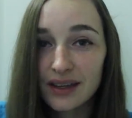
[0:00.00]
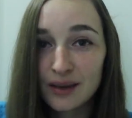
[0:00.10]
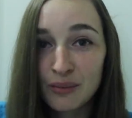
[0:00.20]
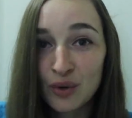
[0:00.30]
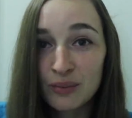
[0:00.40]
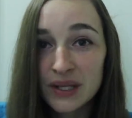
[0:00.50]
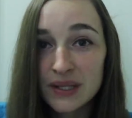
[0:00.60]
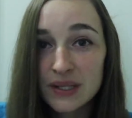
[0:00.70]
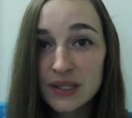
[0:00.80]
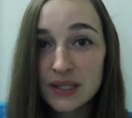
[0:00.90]
at the
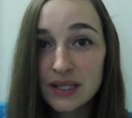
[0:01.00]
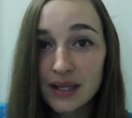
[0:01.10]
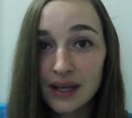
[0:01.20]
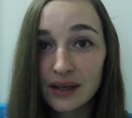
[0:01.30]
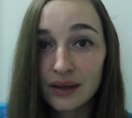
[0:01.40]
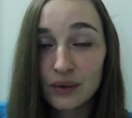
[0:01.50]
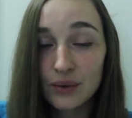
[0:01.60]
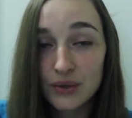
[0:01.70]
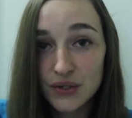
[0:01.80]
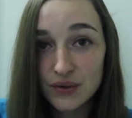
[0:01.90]
moment that
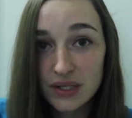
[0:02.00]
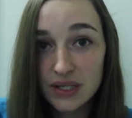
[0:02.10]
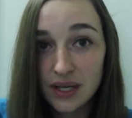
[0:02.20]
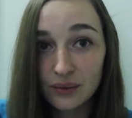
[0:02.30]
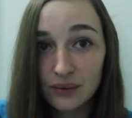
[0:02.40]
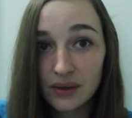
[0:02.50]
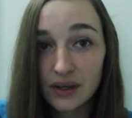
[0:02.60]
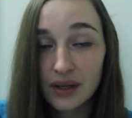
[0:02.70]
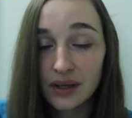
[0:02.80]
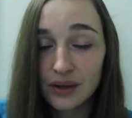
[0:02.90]
you're stressed out.
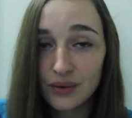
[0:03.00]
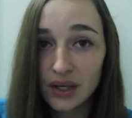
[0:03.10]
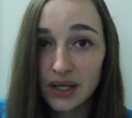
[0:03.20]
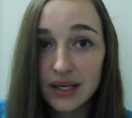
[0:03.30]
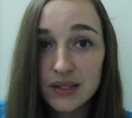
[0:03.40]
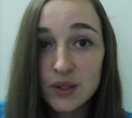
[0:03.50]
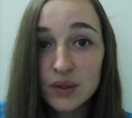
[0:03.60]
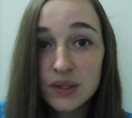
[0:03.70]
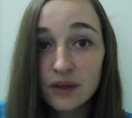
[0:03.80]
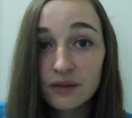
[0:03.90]
You can ask
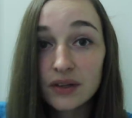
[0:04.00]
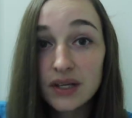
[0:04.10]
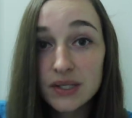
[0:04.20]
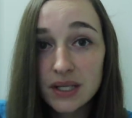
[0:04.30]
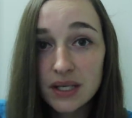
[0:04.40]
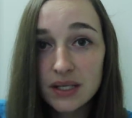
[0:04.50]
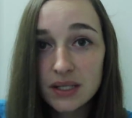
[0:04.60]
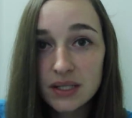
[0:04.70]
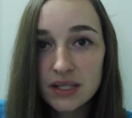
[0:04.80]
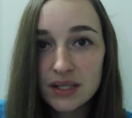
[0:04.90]
yourself these
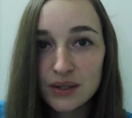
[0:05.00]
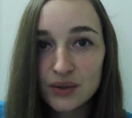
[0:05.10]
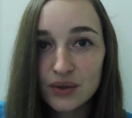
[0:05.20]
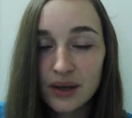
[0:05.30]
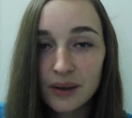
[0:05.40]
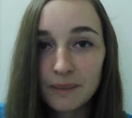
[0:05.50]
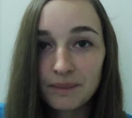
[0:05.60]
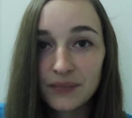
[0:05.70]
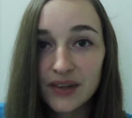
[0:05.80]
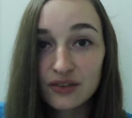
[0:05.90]
things and
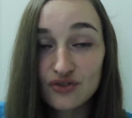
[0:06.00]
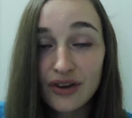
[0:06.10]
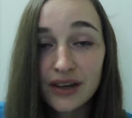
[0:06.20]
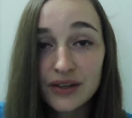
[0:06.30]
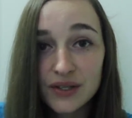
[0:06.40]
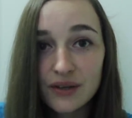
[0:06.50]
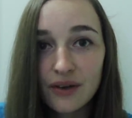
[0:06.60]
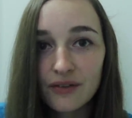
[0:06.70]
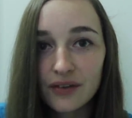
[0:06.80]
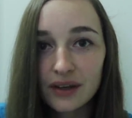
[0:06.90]
try to
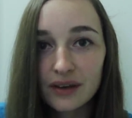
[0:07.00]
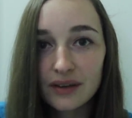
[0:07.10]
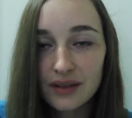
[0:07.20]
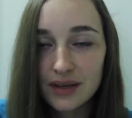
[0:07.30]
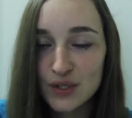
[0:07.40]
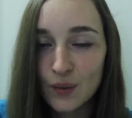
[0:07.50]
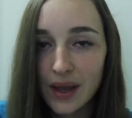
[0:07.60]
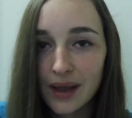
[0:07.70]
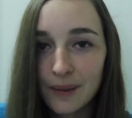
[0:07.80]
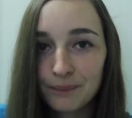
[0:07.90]
solve it this
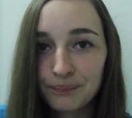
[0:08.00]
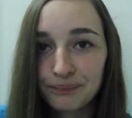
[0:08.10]
way.